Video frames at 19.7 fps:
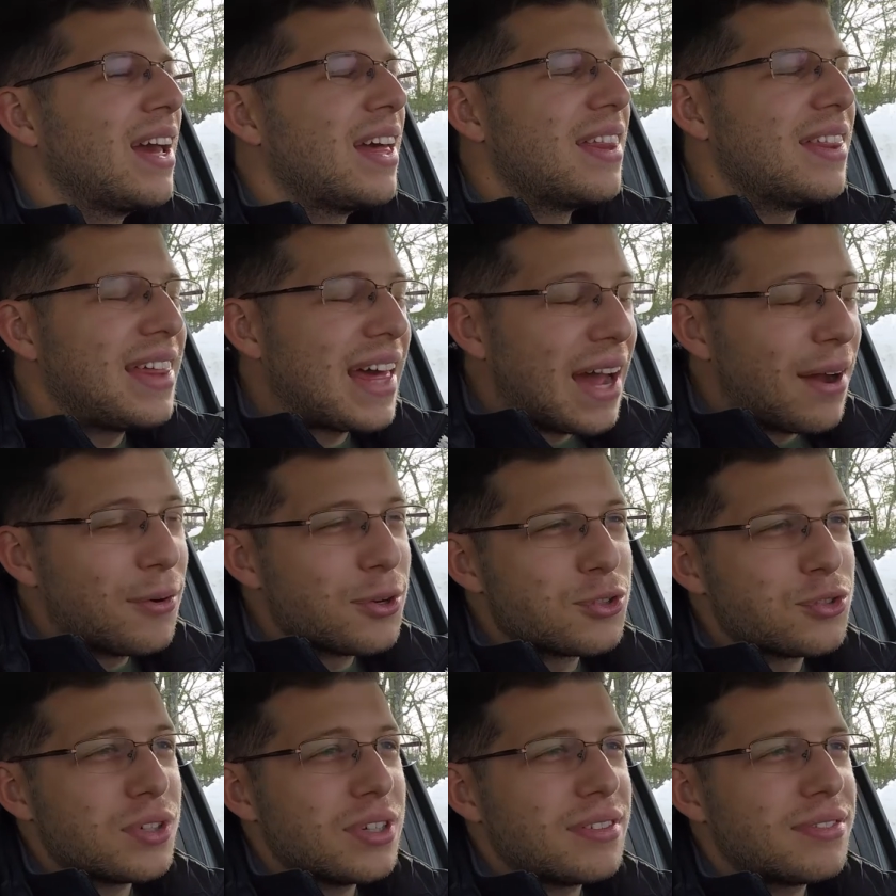That
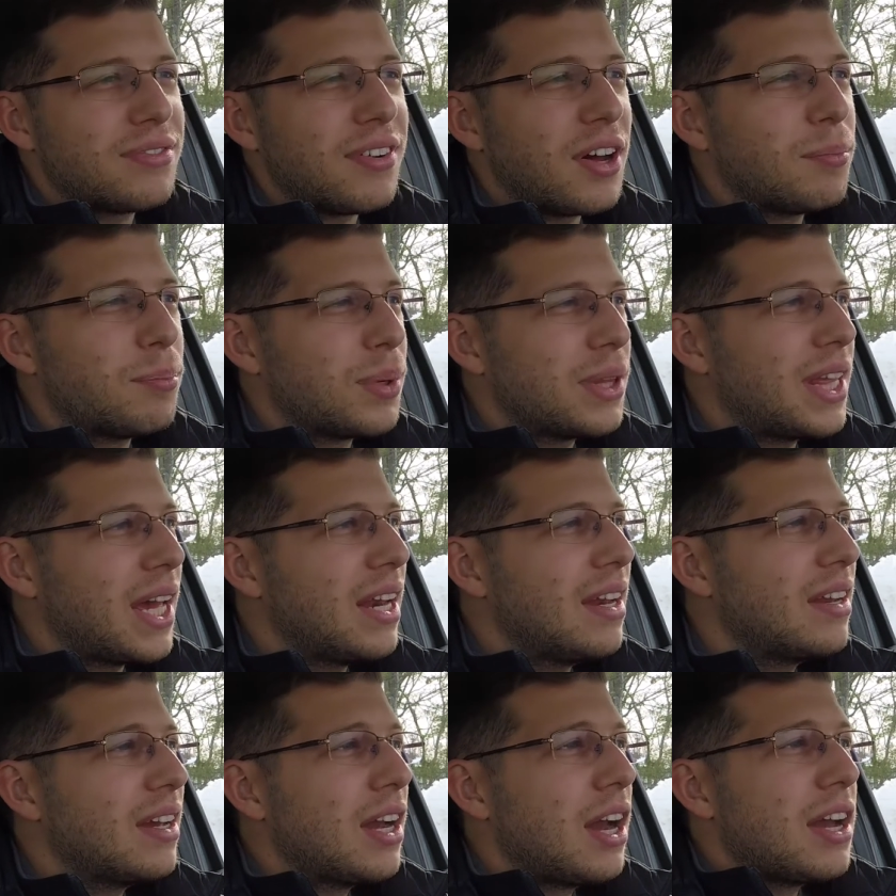was really fun. But
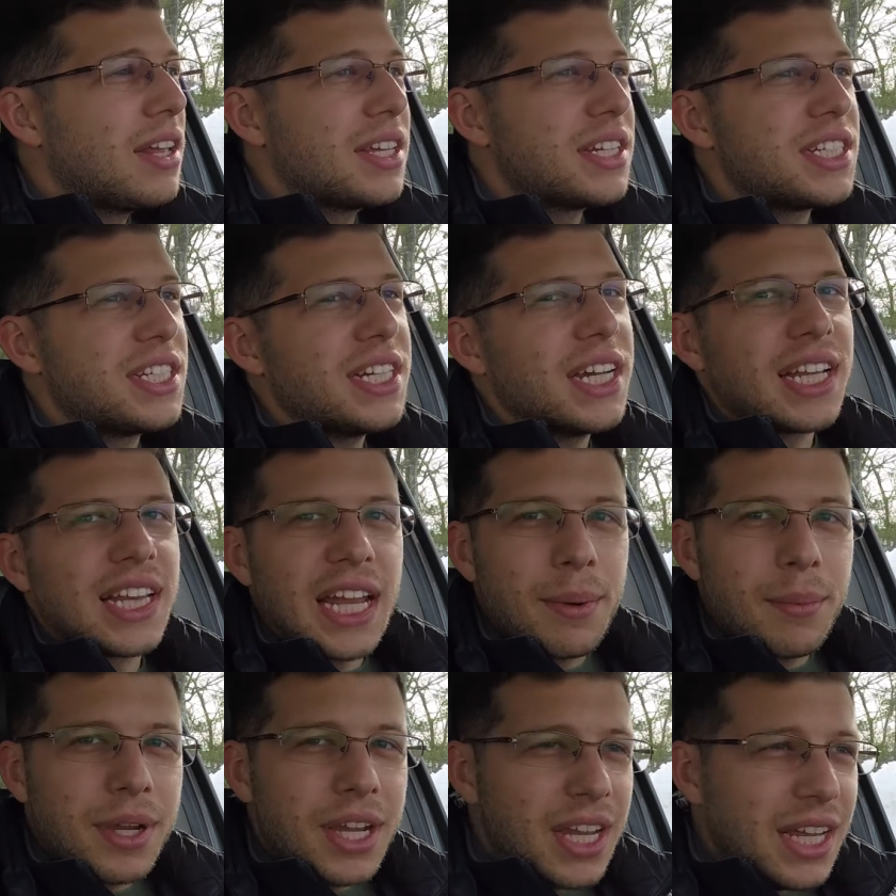then to see a
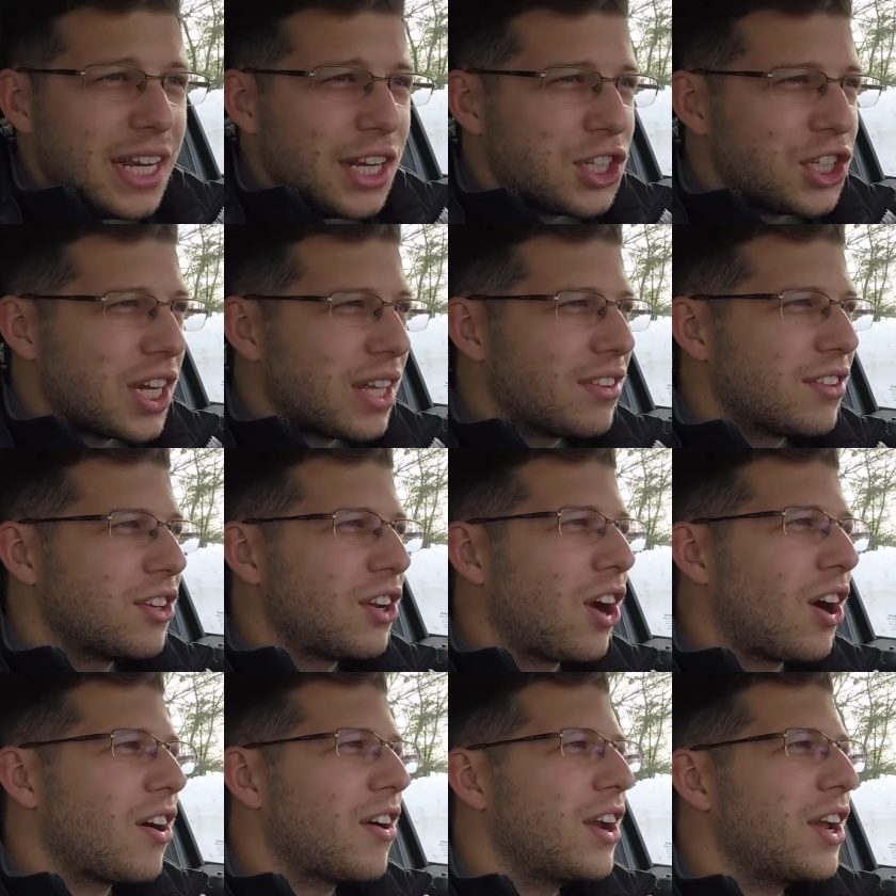Lamborghini
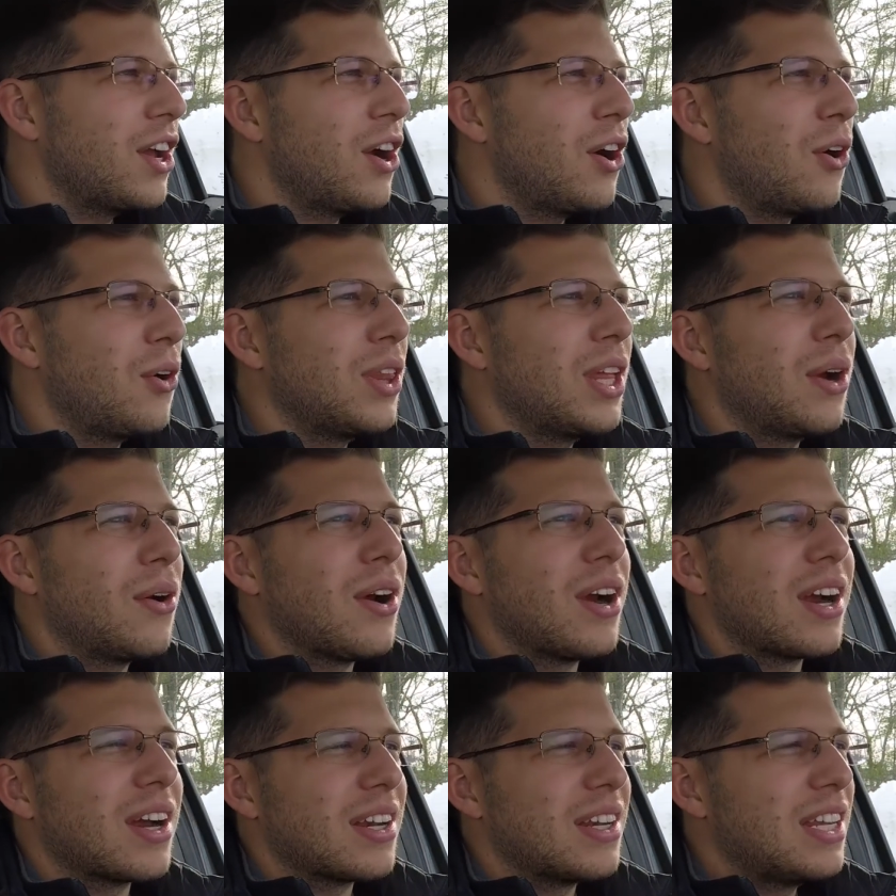Centenario, there
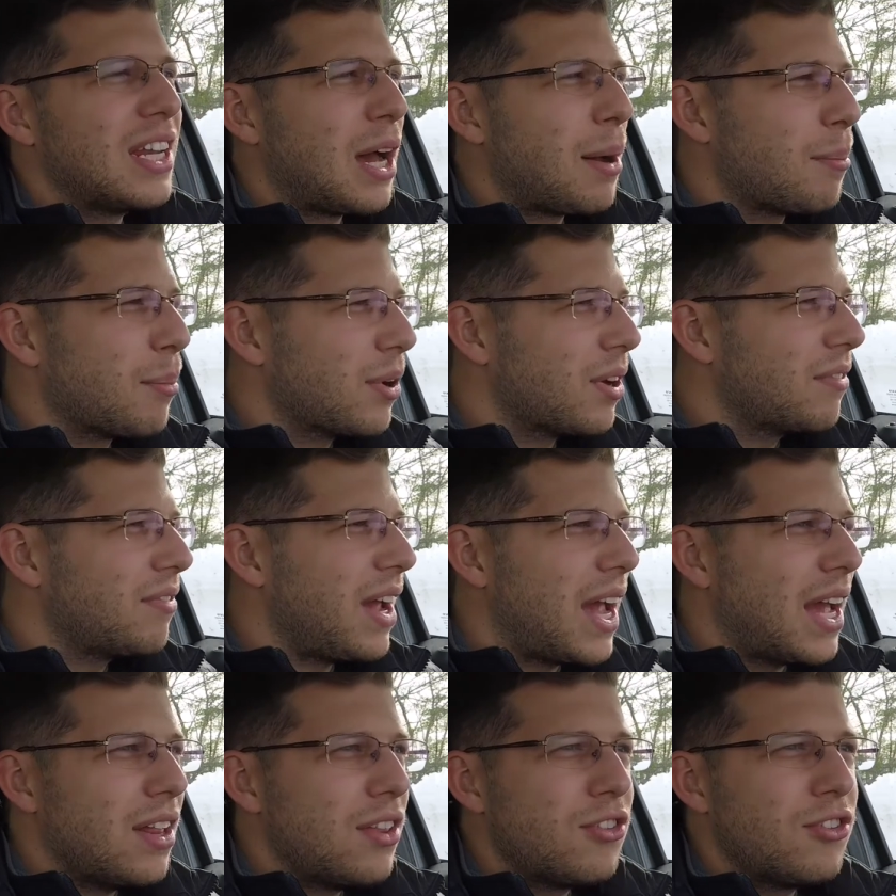are a number of
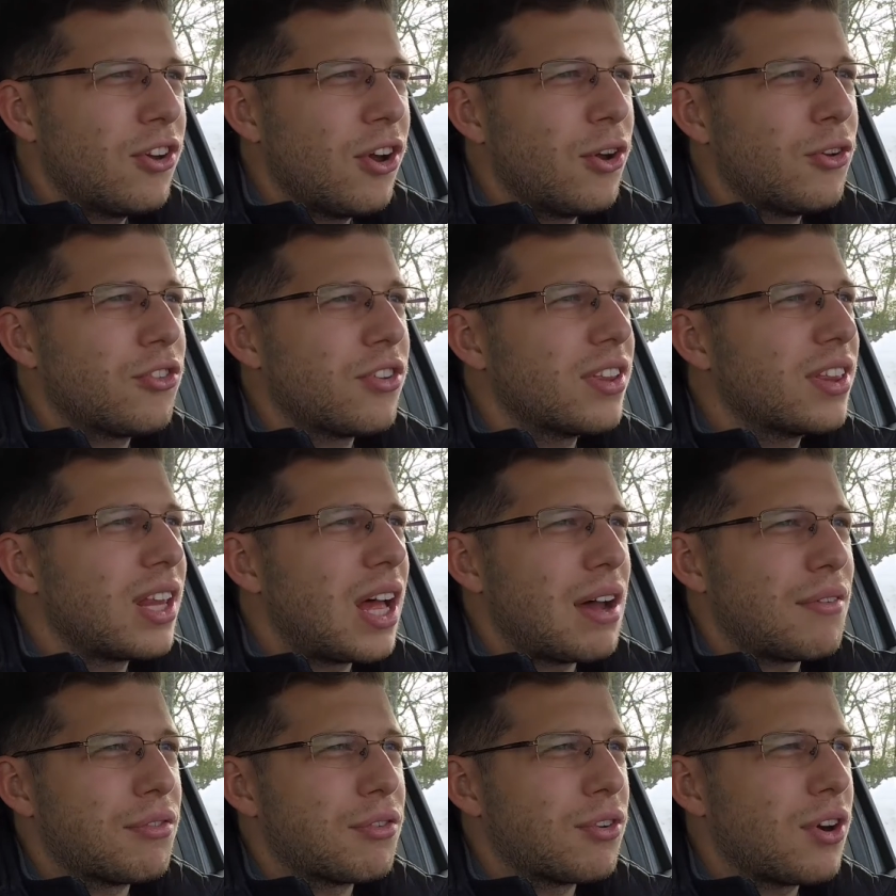Enzos and
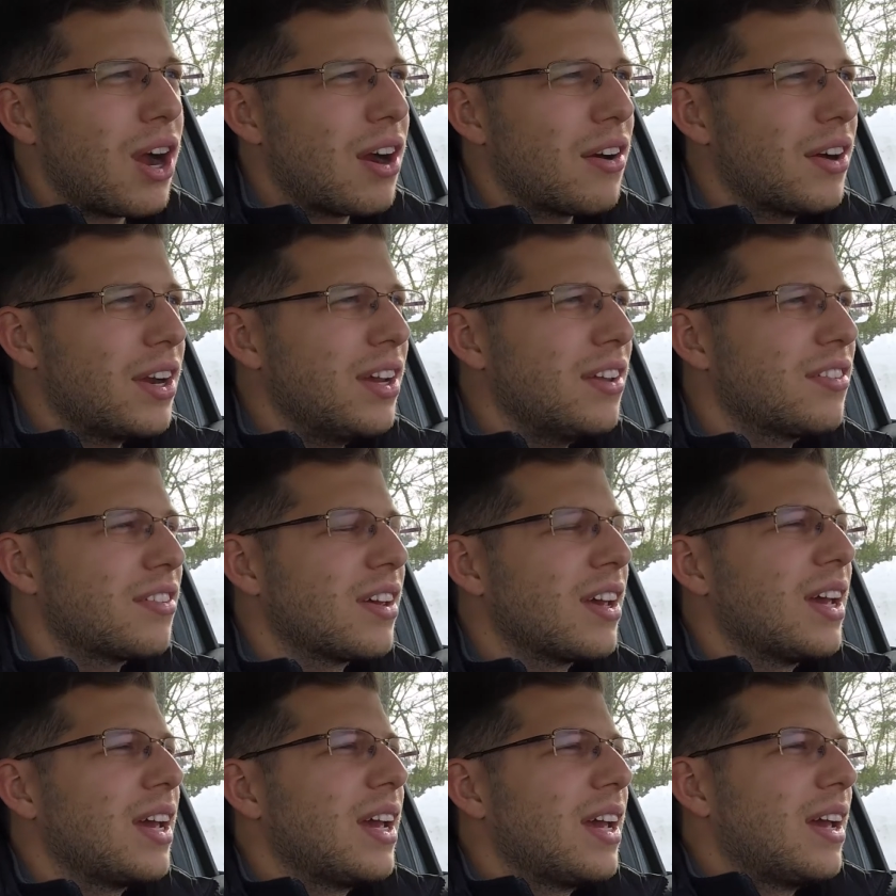LaFerraris.
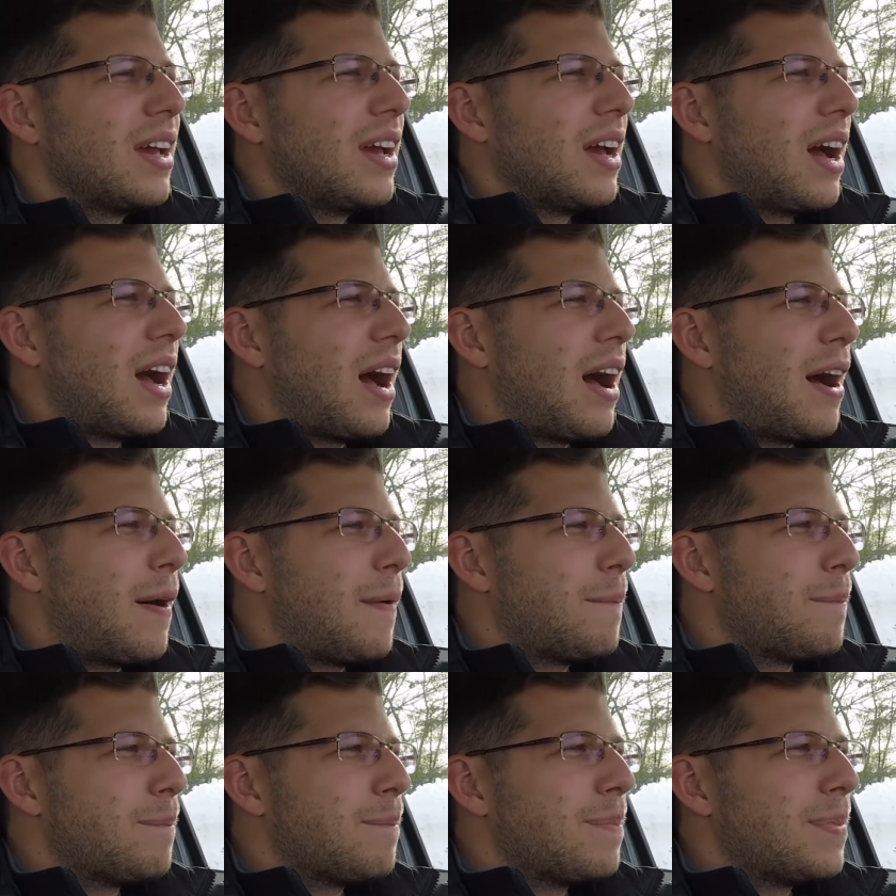
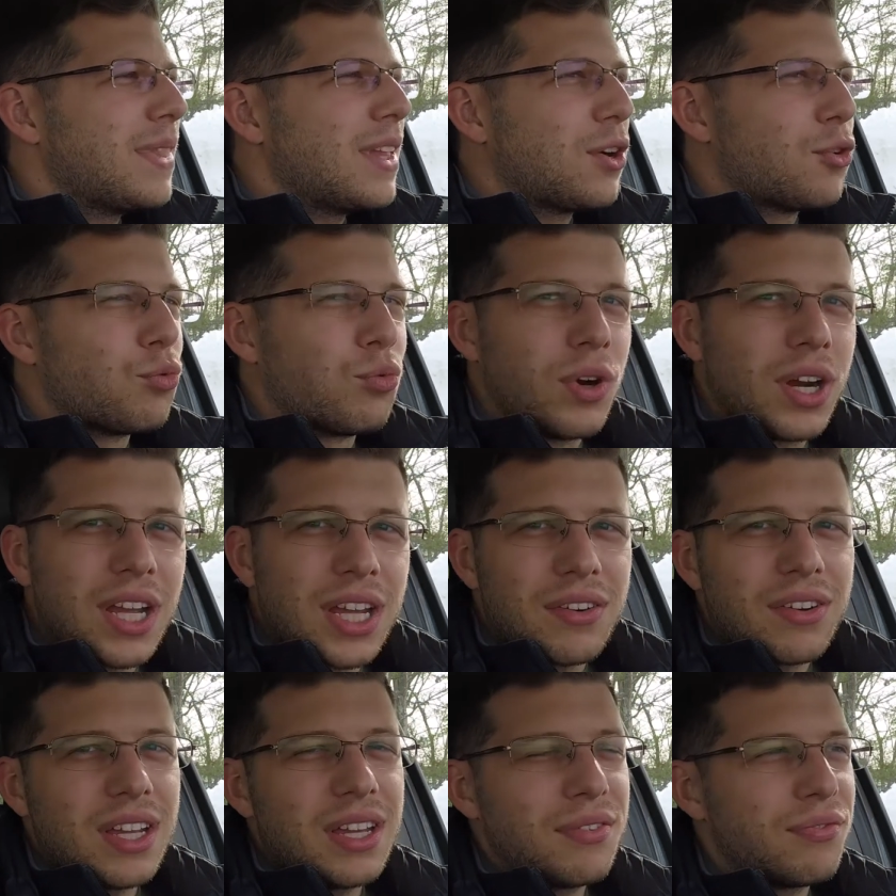
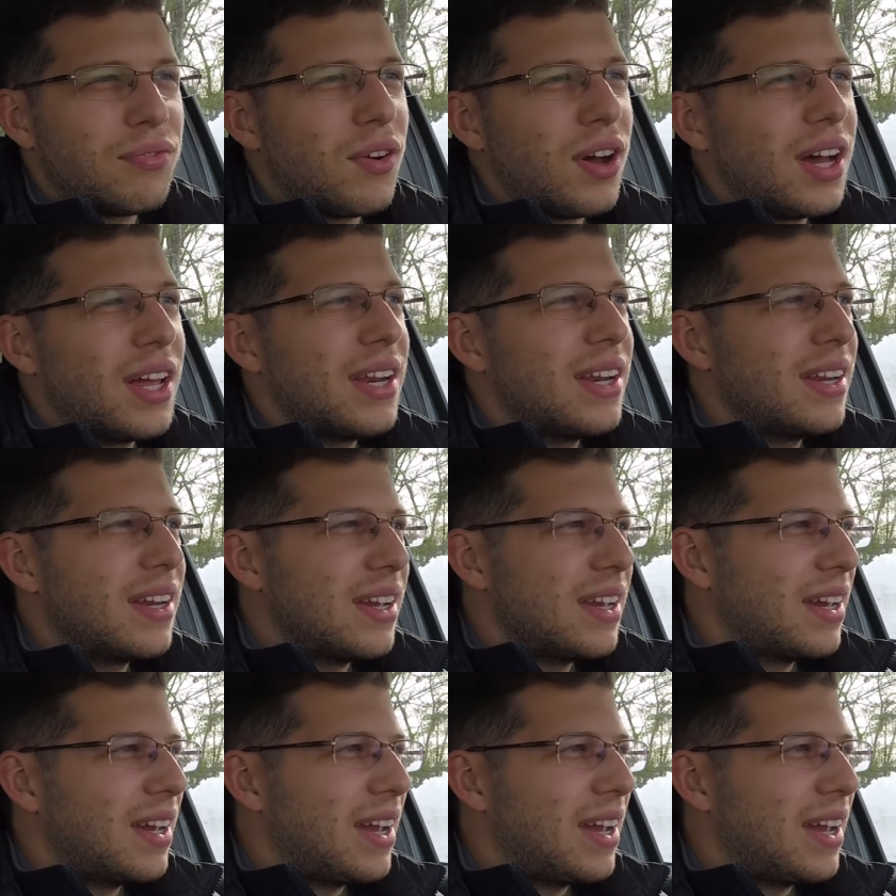Really, really fun.